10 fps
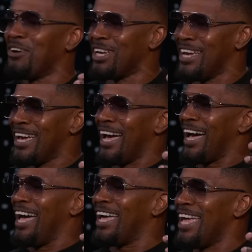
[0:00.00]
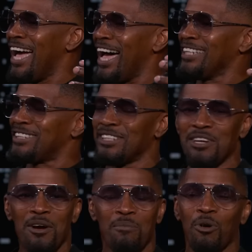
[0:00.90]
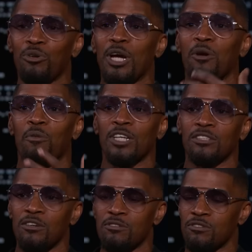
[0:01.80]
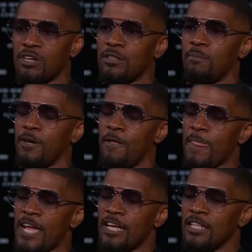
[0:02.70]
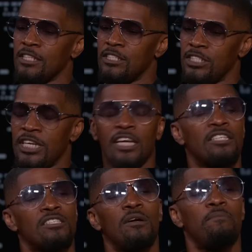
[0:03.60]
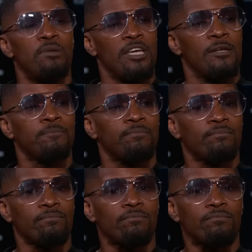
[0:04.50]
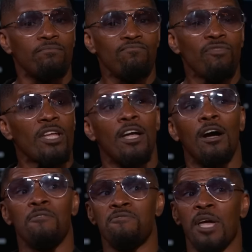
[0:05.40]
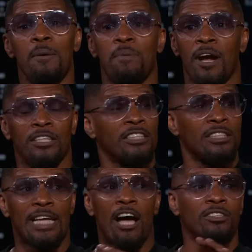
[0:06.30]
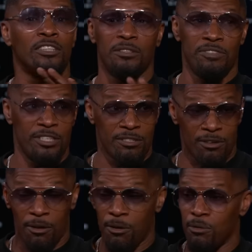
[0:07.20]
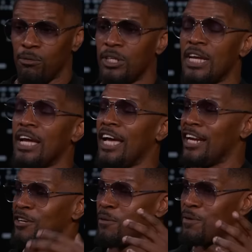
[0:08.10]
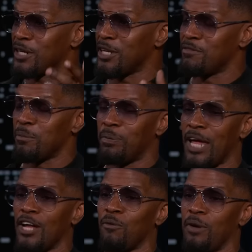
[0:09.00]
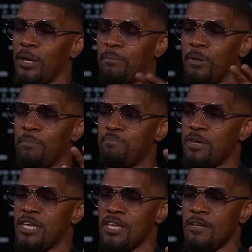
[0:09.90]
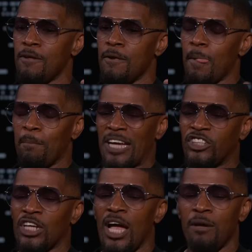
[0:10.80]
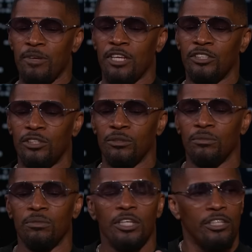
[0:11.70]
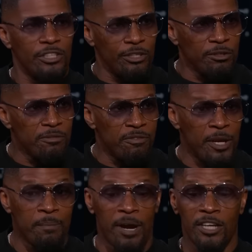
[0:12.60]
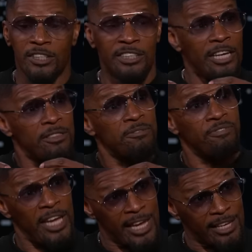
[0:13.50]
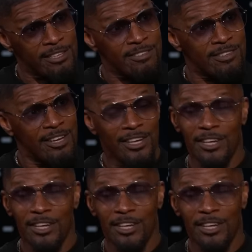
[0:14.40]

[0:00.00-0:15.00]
I said, no, bro, you gotta watch the whole trailer. But she ends up being a vampire that's yeah. thousands of years old. And I don't want to give the plot away, but me, my job is to kill the vampires, take the fangs